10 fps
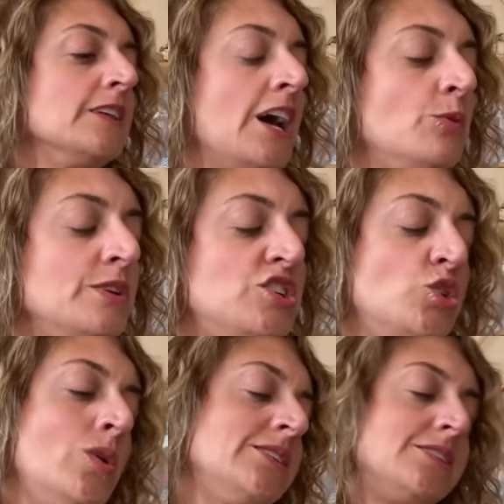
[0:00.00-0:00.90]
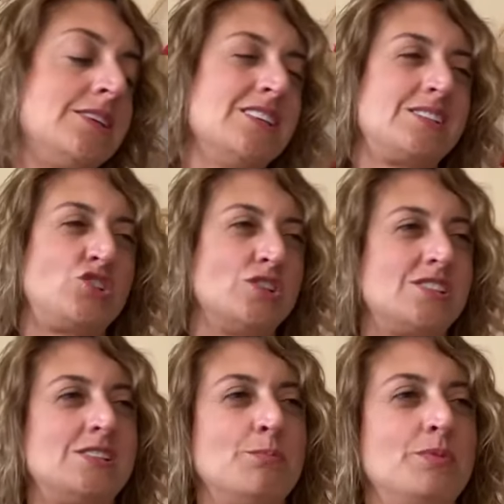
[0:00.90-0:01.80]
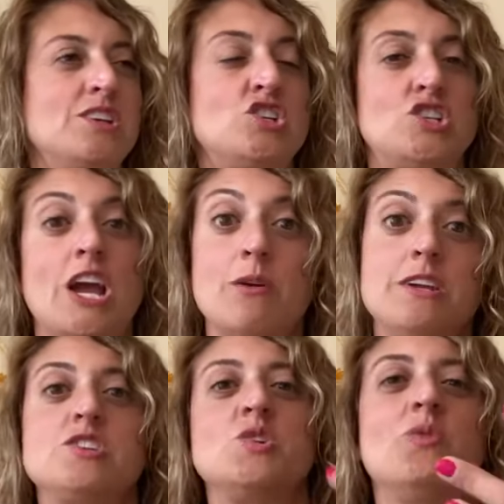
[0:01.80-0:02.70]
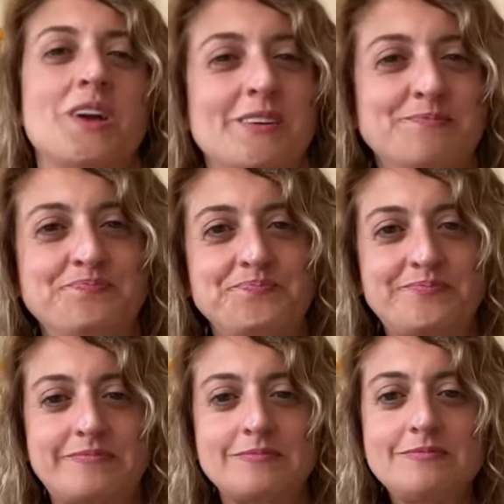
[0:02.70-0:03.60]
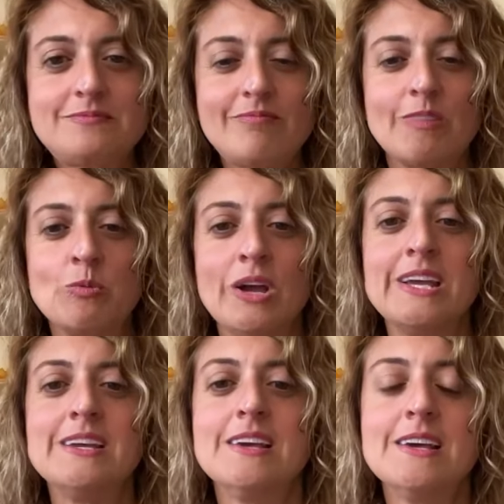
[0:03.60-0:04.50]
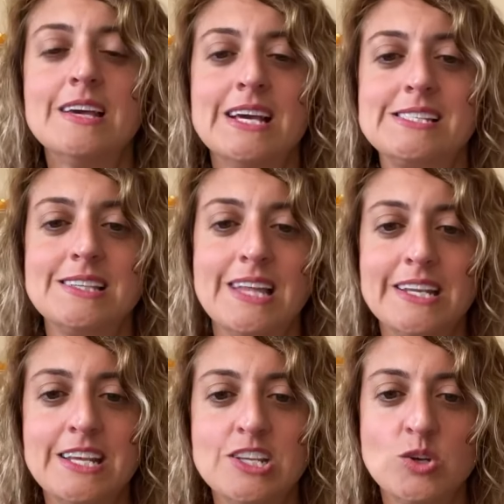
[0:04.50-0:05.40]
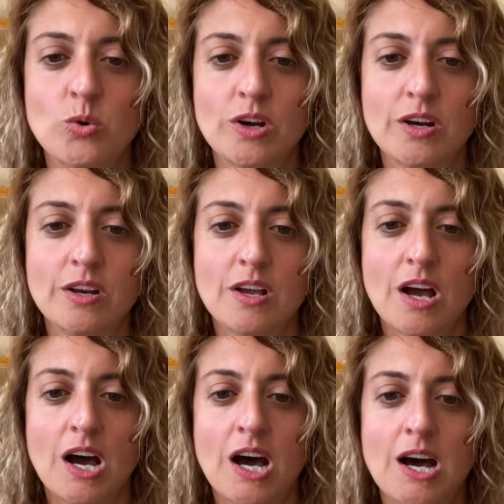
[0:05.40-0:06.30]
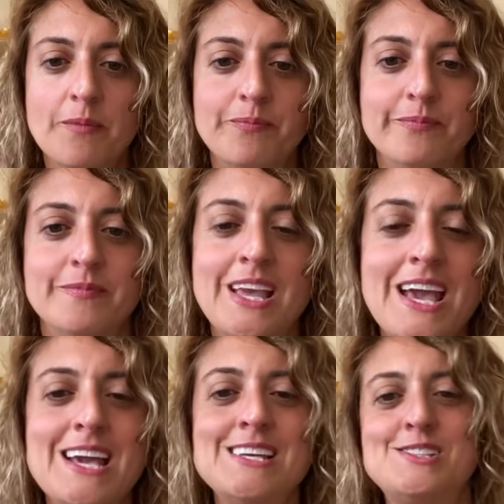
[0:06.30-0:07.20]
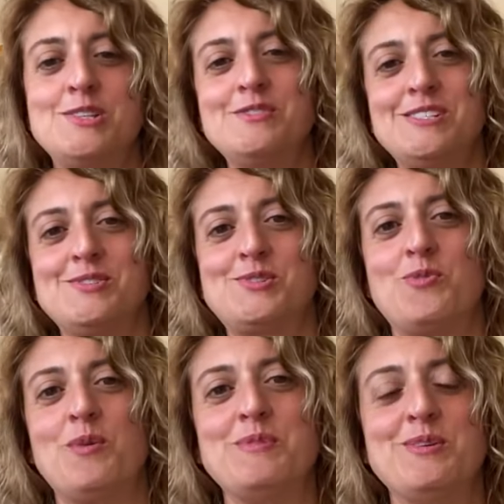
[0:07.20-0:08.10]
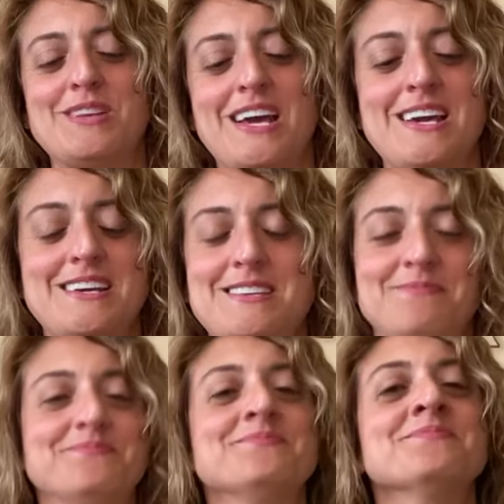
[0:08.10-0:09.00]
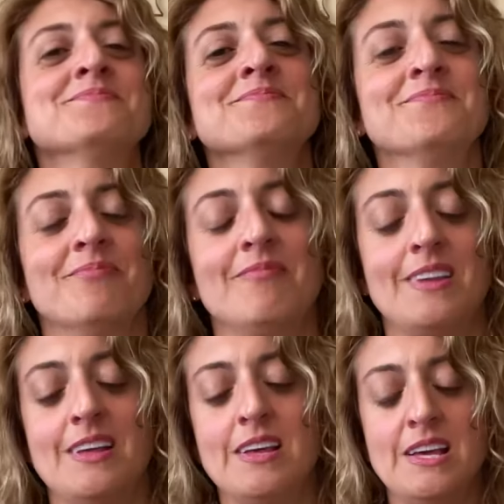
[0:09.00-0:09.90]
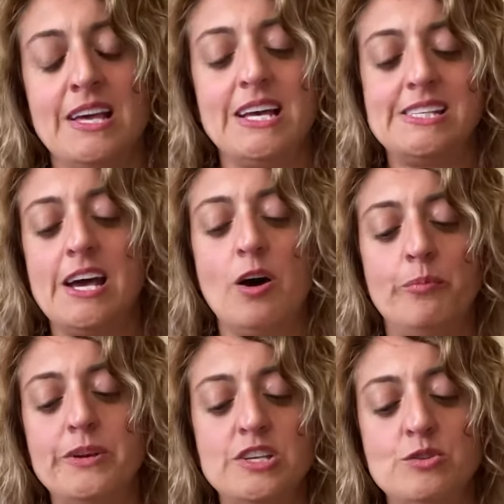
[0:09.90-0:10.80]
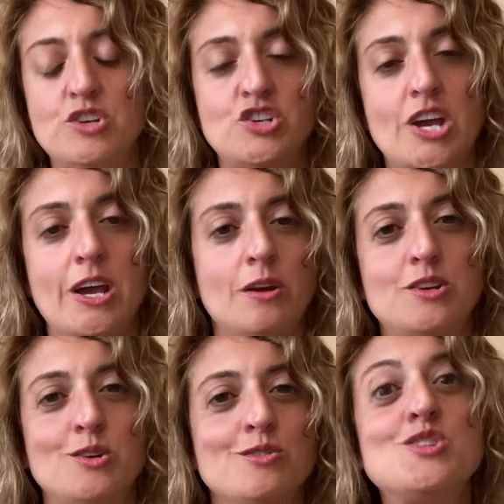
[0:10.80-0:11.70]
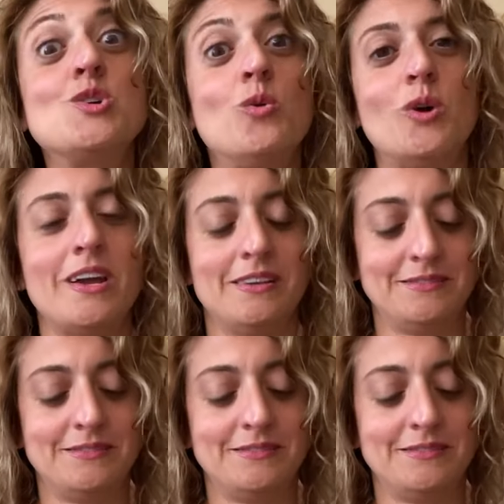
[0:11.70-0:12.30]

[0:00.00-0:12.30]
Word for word: And rejoicing is just simply sharing joy right? It's letting your, um, yay, Tuesdays are Scorpio day. It's helping you share your joy.